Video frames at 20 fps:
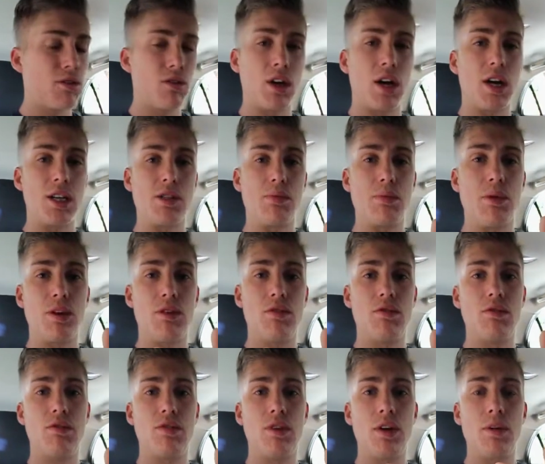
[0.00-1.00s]
you guys a bit
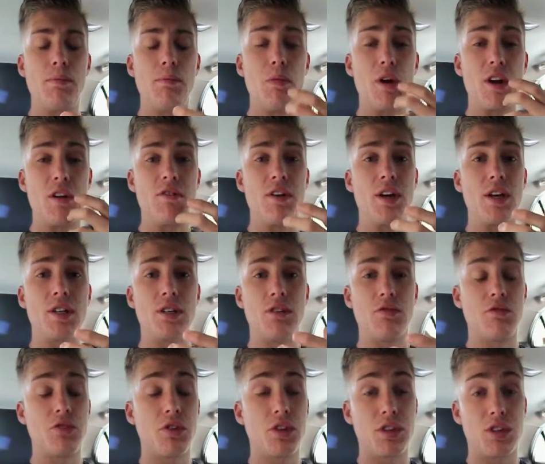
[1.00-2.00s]
of motivation
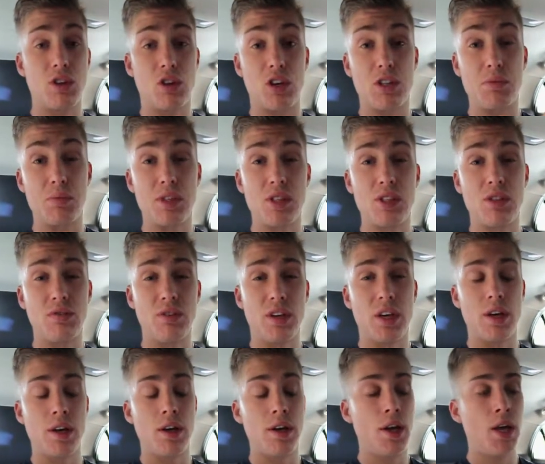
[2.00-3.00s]
for this last piece of
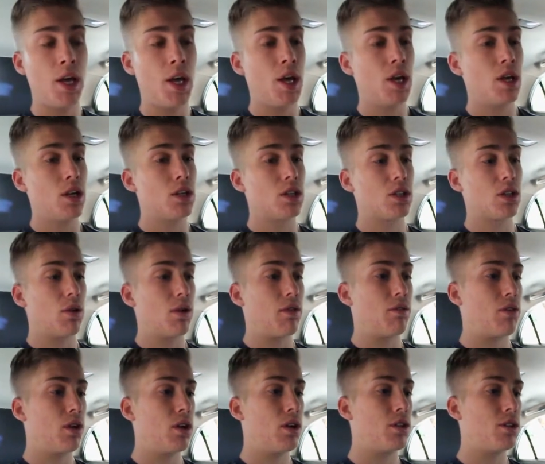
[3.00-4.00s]
year. So I
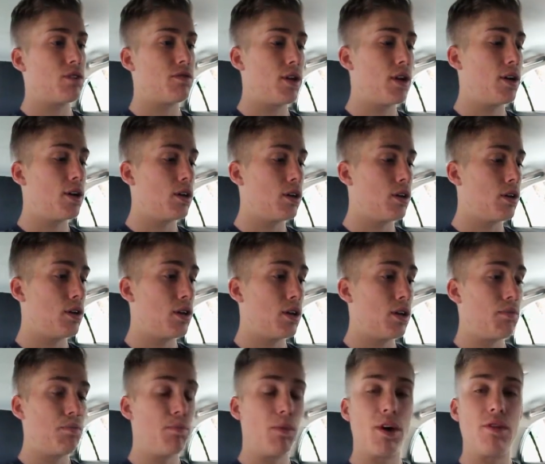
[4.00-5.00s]
follow this very
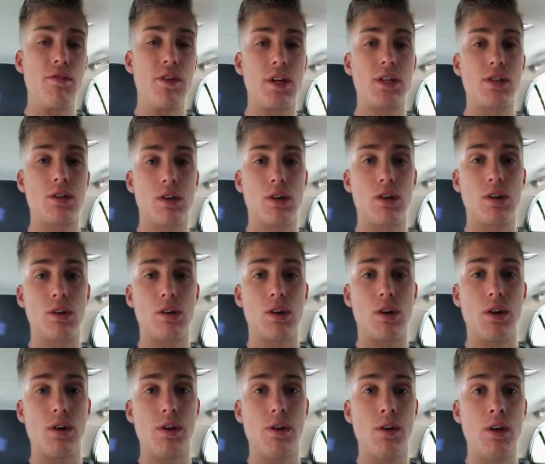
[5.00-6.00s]
motivational oak
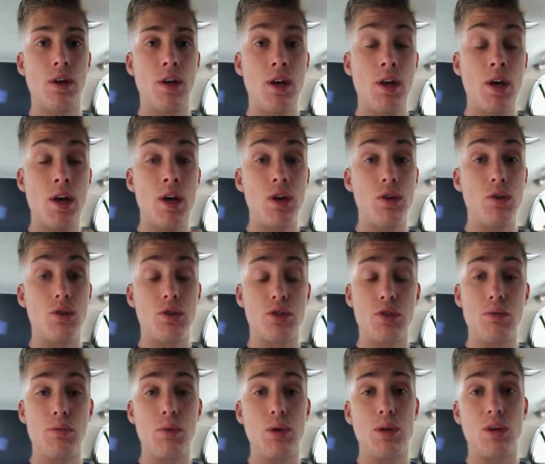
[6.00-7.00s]
on
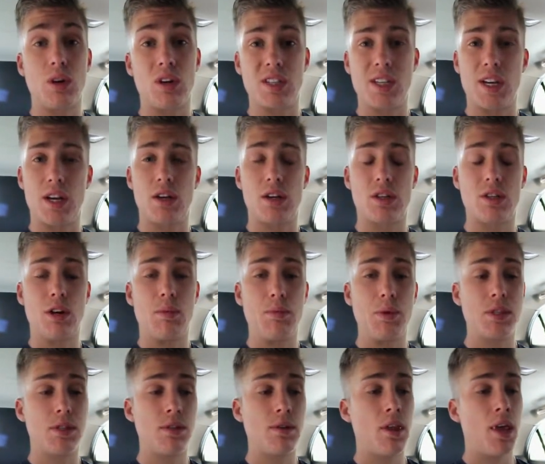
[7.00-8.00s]
YouTube, Dr. Eric
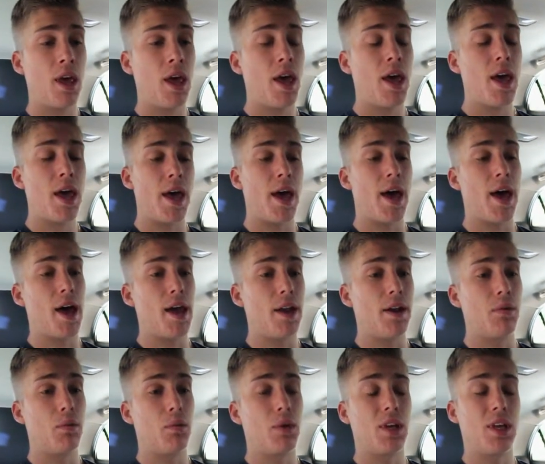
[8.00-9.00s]
Thomas,
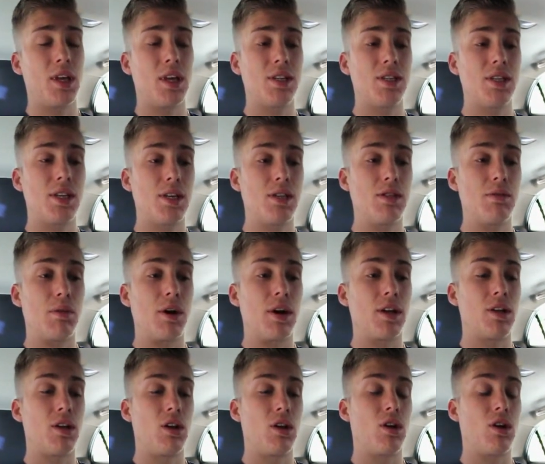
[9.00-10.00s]
and what he says about
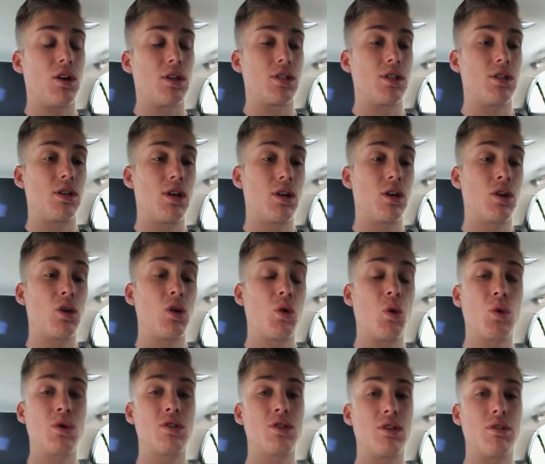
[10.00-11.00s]
the last
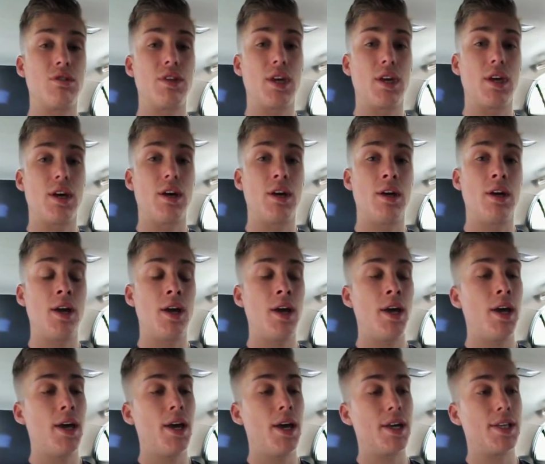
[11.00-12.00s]
quarter of the year
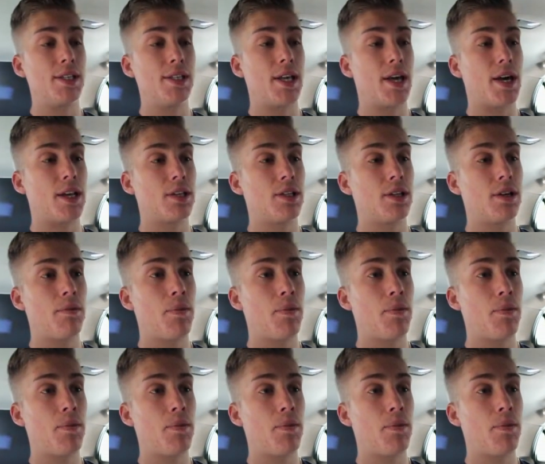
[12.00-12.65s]
is that